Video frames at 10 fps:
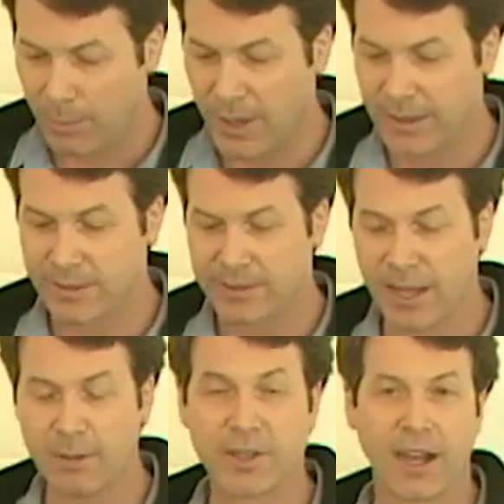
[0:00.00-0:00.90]
But at the
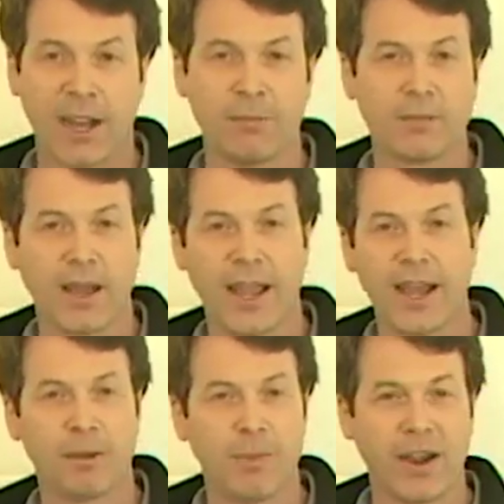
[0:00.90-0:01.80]
same time, I
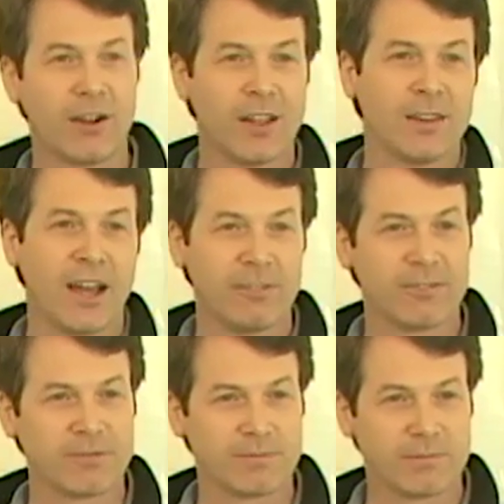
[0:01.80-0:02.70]
had a parallel life,
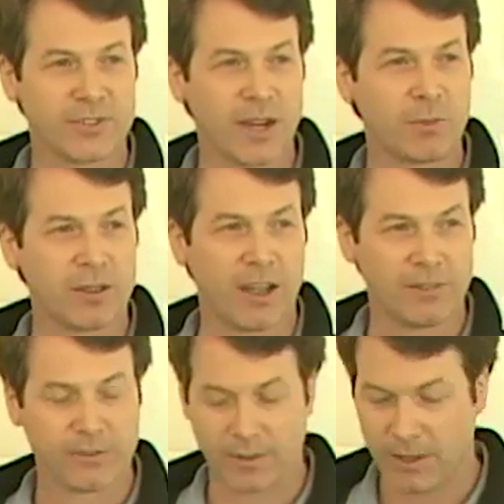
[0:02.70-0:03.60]
separate
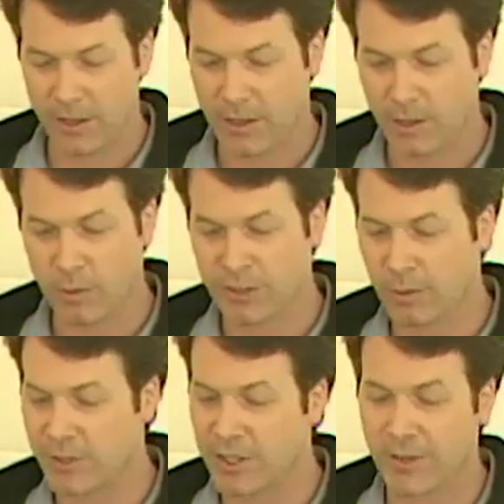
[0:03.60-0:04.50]
life, in which
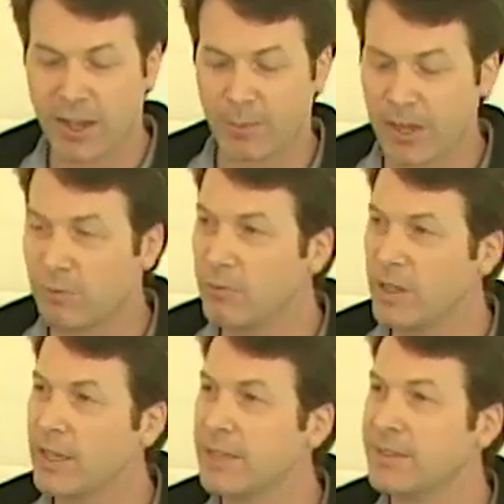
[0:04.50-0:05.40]
I was developing a
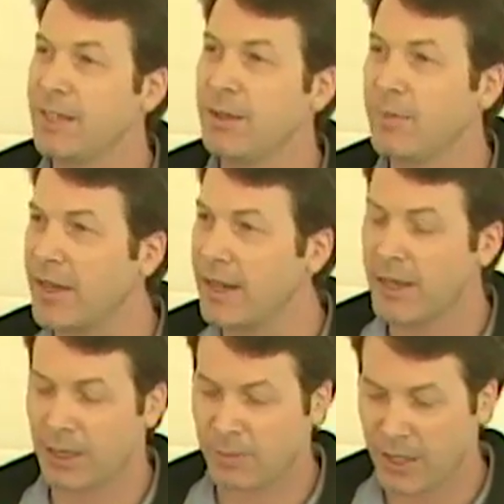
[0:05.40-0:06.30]
really deep and
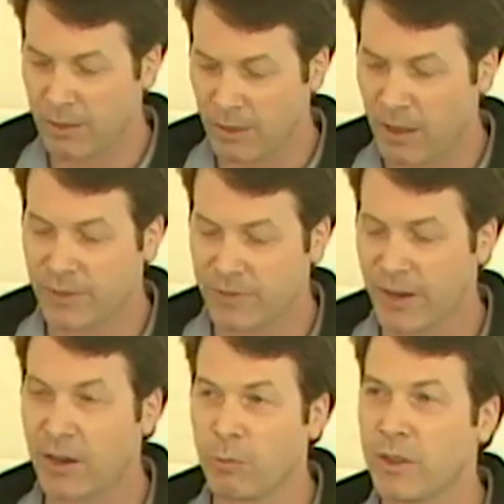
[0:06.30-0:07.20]
intimate love
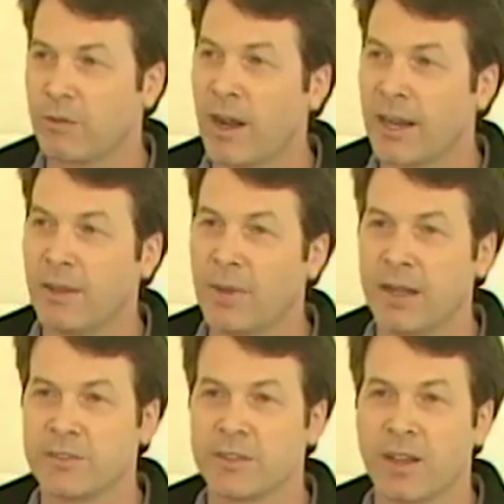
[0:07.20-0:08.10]
affair with the Rocky
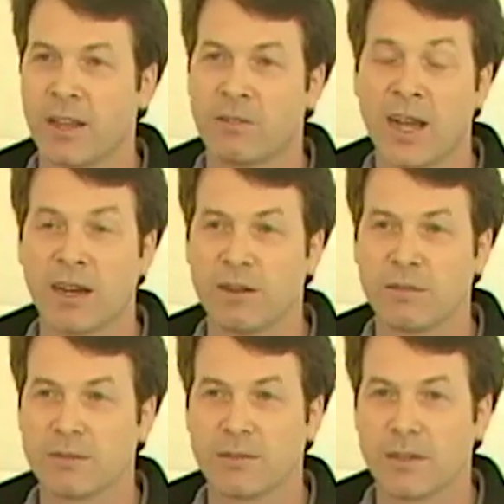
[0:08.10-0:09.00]
Mountains of Colorado.